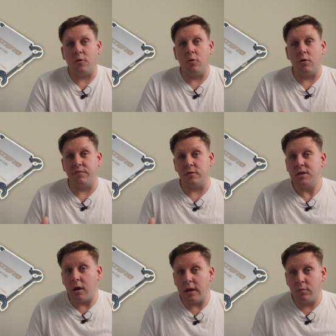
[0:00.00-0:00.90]
for all of your
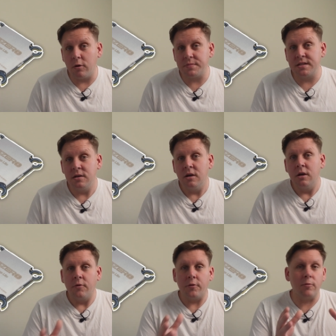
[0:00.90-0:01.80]
tiny whoops,
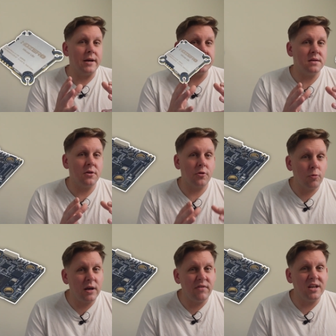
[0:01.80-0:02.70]
the Race
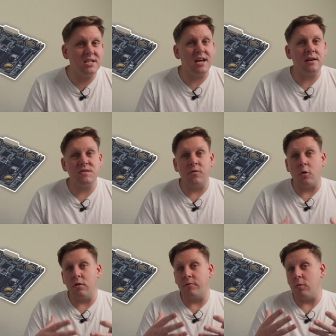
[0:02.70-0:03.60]
3 VTX for
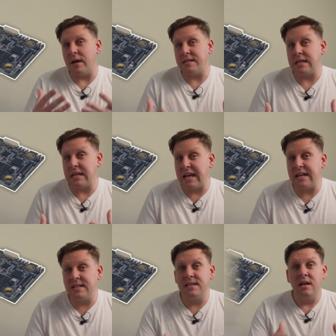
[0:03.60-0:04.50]
all of your racing
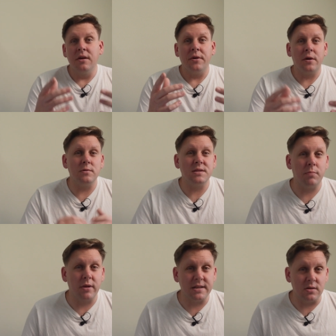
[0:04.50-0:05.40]
needs, and it also
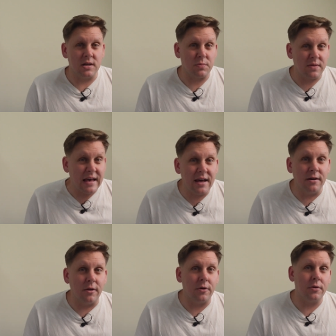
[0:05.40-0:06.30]
plays nice with
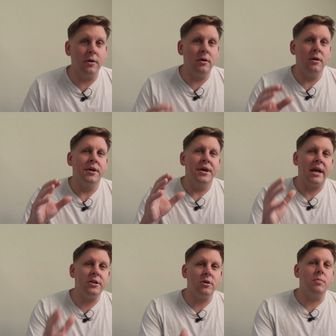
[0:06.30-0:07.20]
analog.
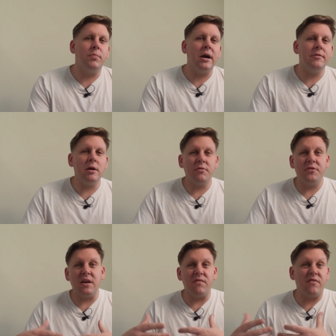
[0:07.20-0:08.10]
And you combine that with
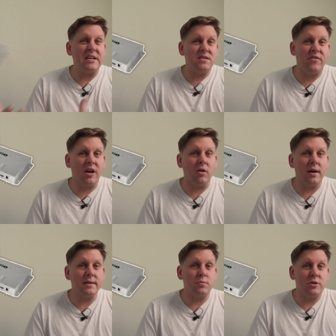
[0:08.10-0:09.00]
the Event
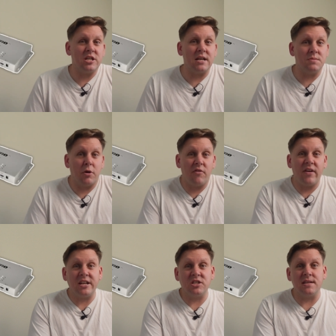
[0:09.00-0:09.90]
VRX, which has both
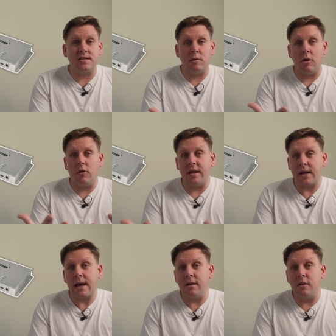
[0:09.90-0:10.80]
HD Zero and
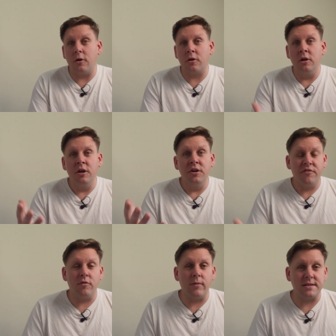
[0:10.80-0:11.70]
analog
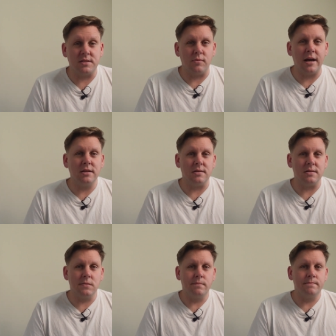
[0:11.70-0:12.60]
for race directors.